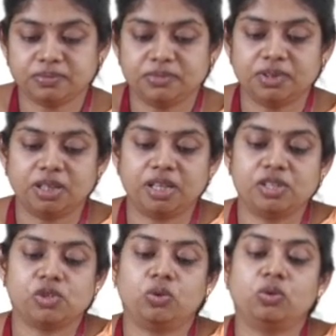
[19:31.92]
And
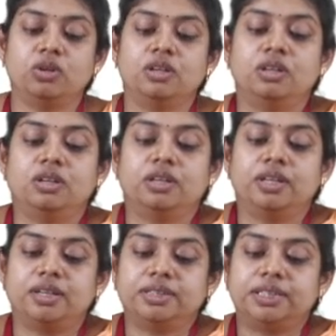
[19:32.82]
so
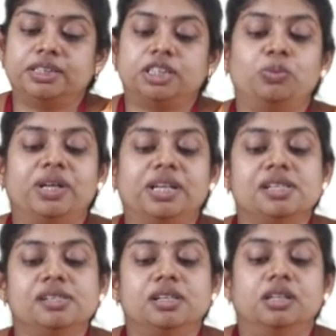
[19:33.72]
the third one is
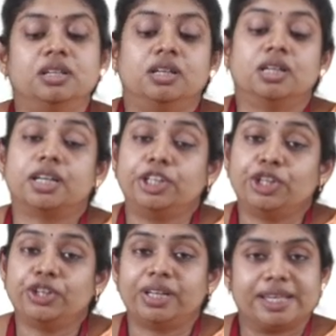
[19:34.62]

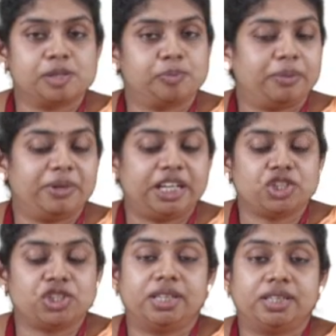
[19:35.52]
continual experimentation
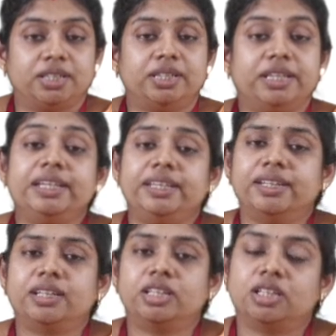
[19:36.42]
and learning.
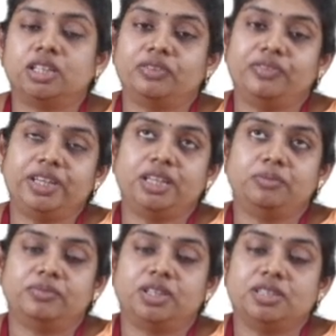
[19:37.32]
Here we
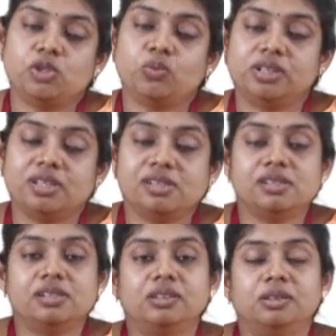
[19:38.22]
this
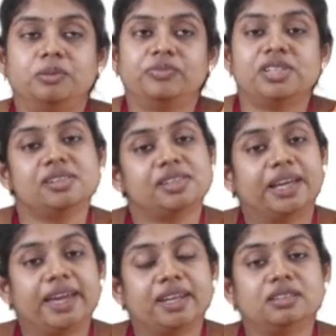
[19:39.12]
is
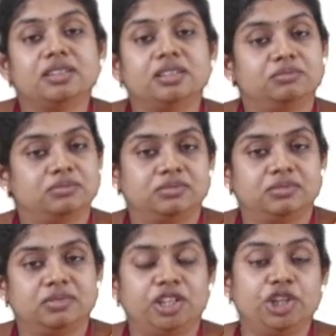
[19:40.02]
again a
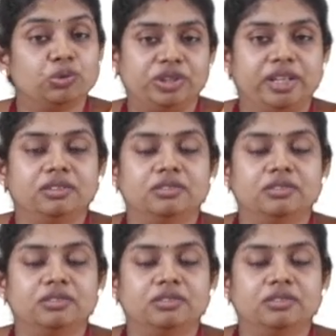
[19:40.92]
new thing.